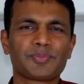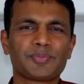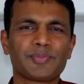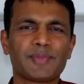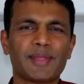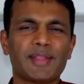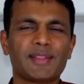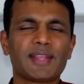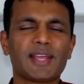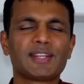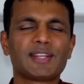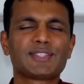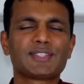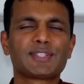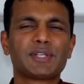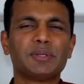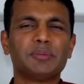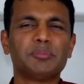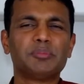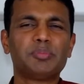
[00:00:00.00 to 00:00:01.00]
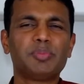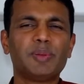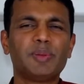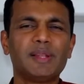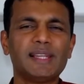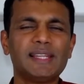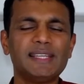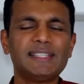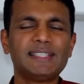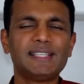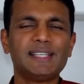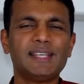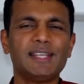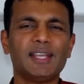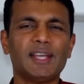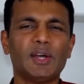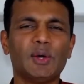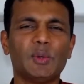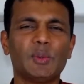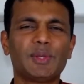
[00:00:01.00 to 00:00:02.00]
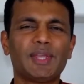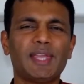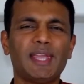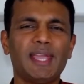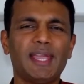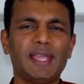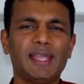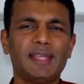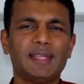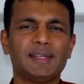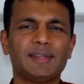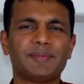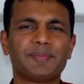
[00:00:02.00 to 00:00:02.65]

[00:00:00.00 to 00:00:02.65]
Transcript: And that is completely okay.